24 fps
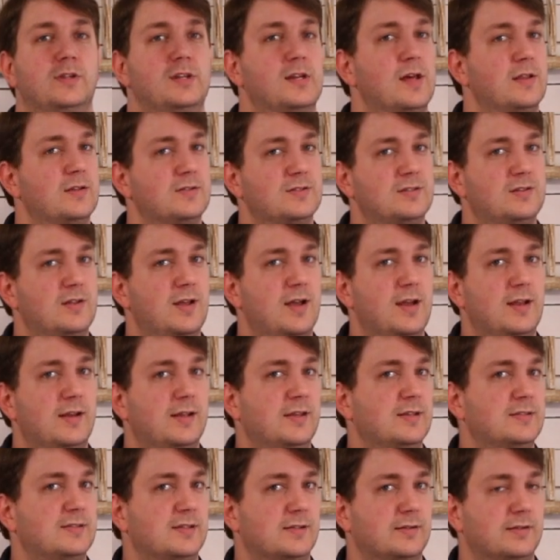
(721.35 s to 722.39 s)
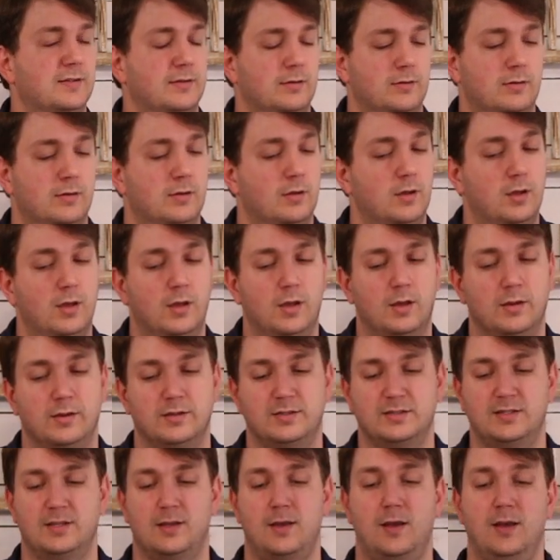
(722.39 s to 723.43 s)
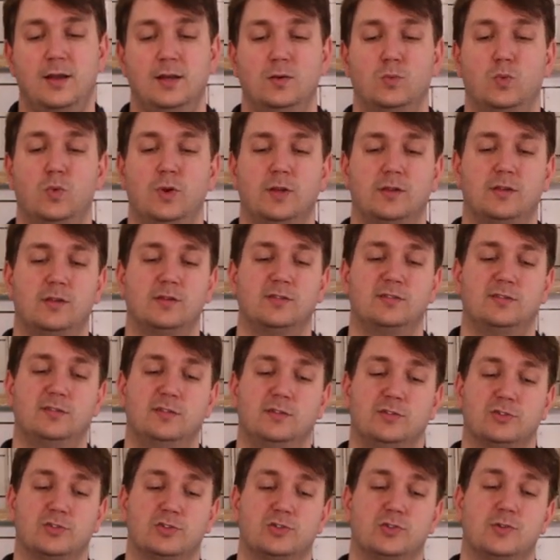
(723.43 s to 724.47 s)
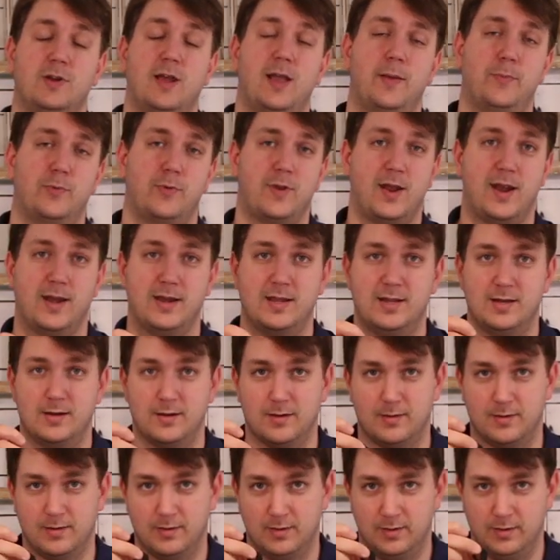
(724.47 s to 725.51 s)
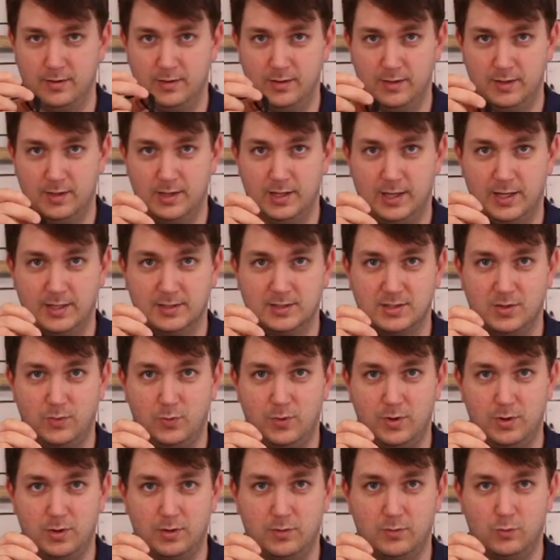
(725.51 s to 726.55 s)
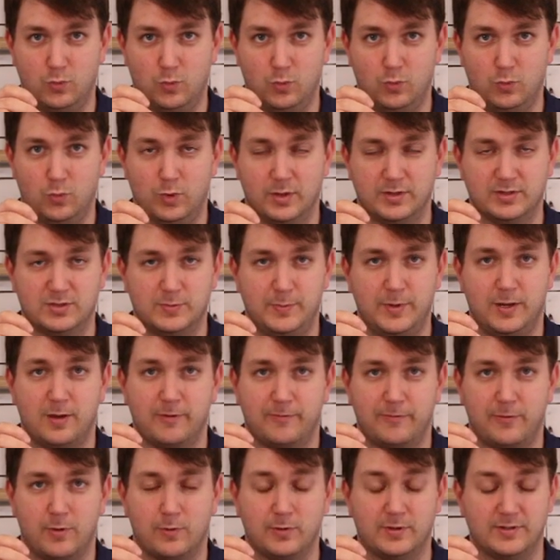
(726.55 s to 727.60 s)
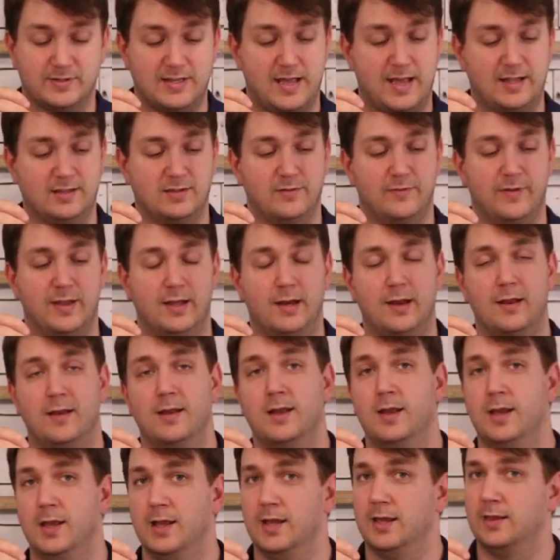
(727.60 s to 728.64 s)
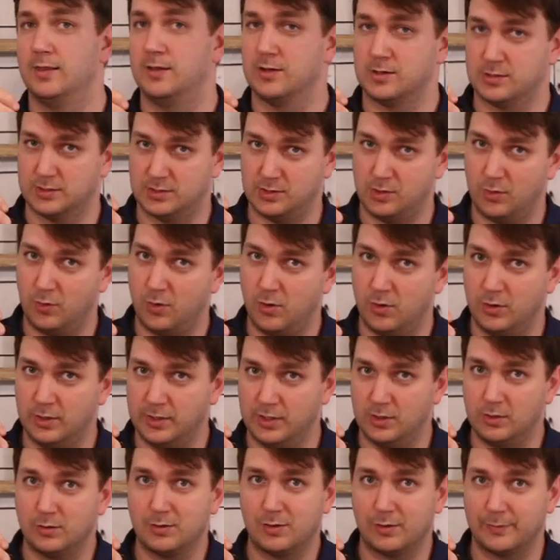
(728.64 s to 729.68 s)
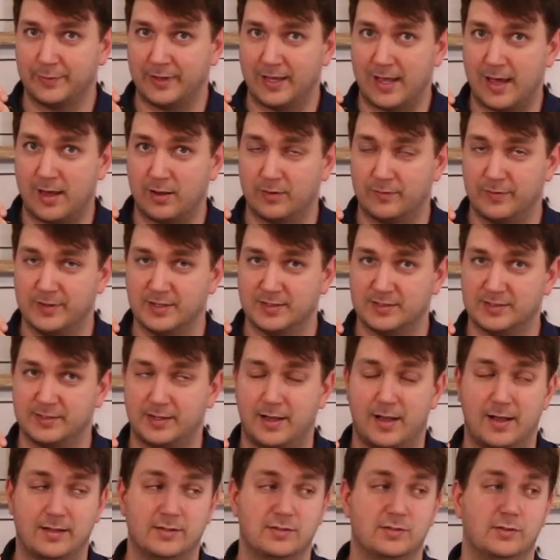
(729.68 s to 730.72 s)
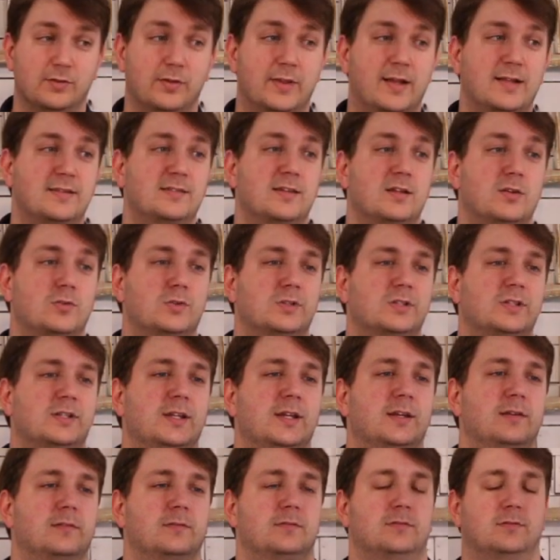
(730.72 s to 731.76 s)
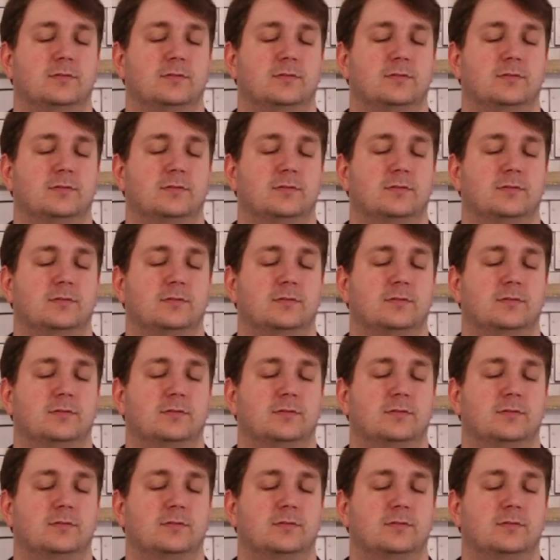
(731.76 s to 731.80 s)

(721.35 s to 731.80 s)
The other side isn't. The side with this little strap right here is the one where the speakerphone is activated. There is no audio coming out of this side, so that's interesting.